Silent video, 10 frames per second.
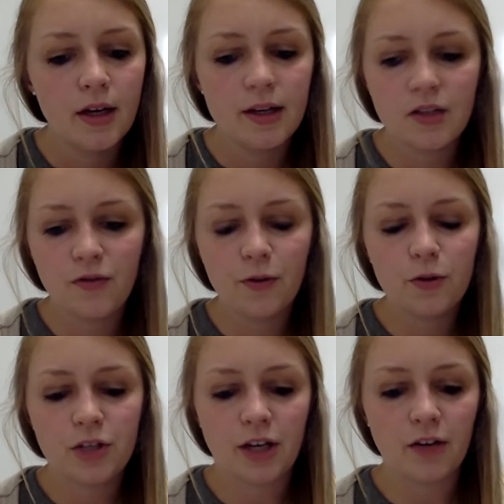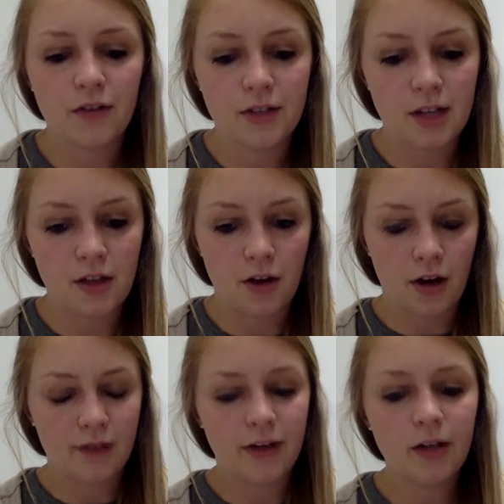His food shelf, as he
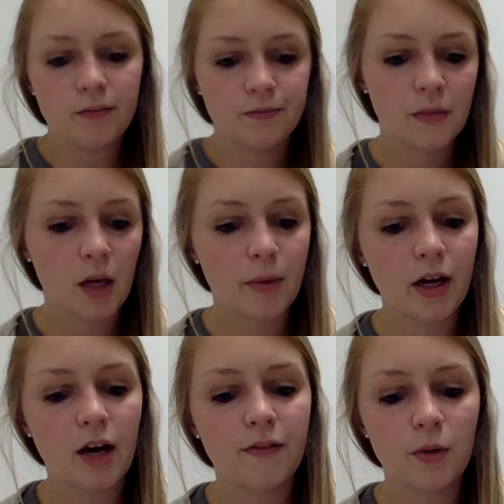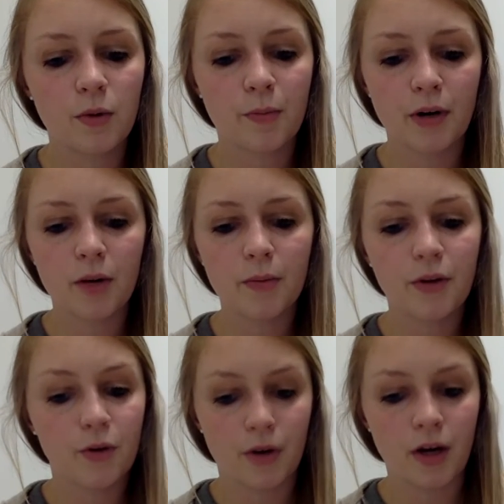thought of it, had been covered with bird
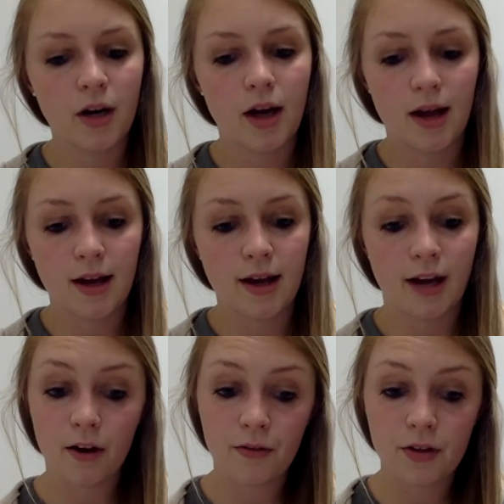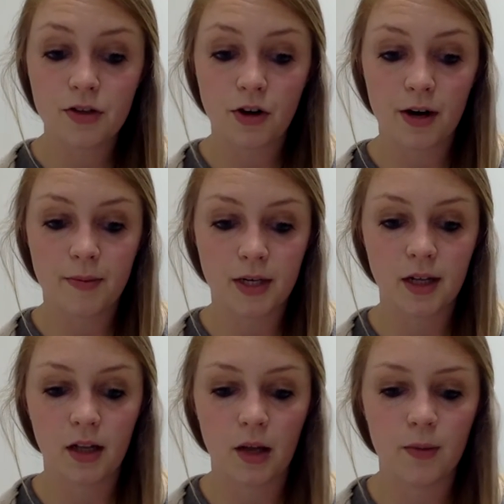manure, and he carefully scraped
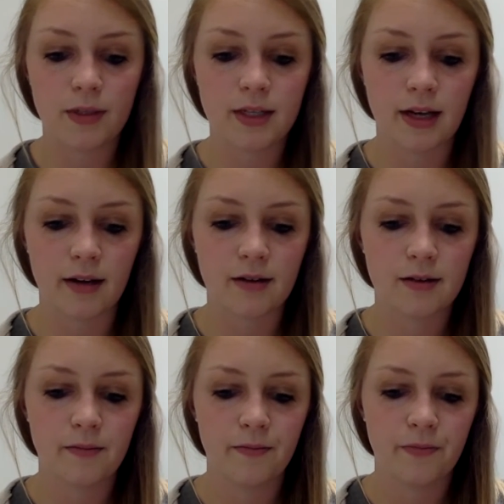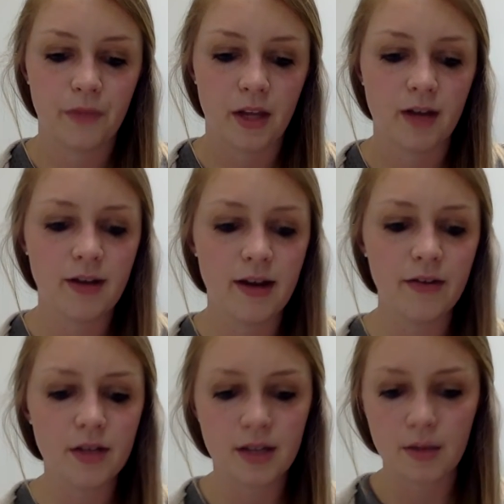it clean with sticks. He had
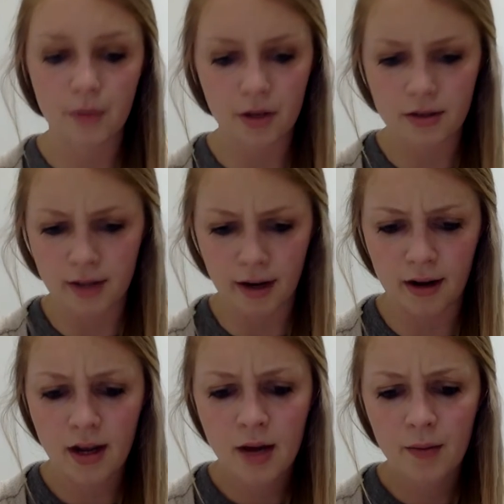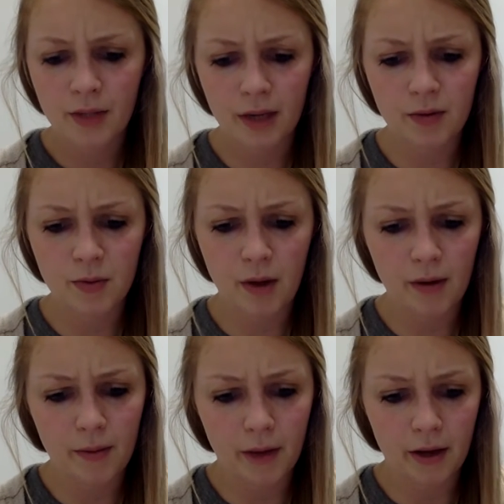never seen birds there, but that was
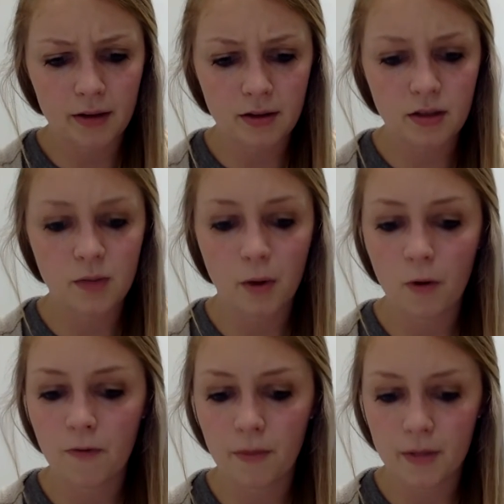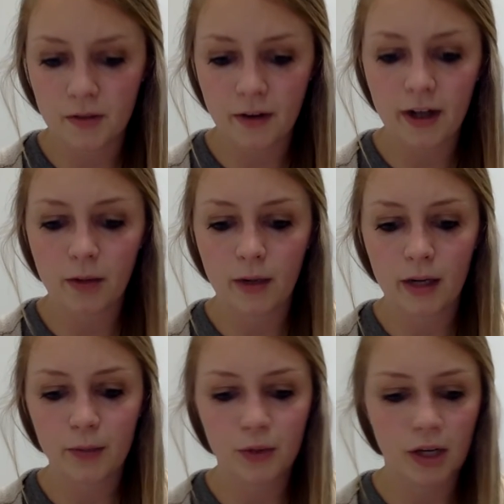probably because the smoke from his fire
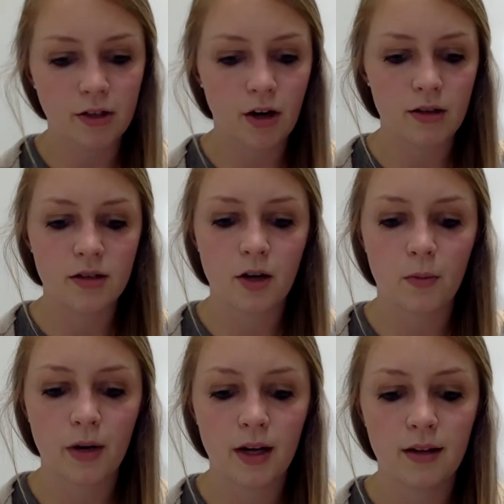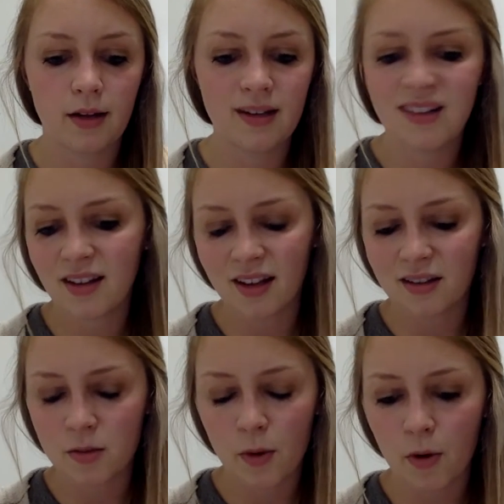went up right across the opening, and they didn't
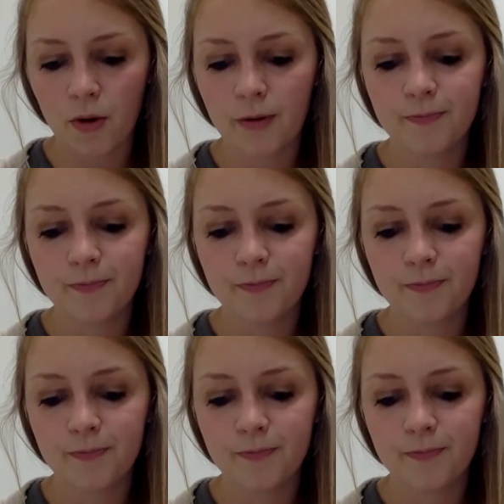like the smoke.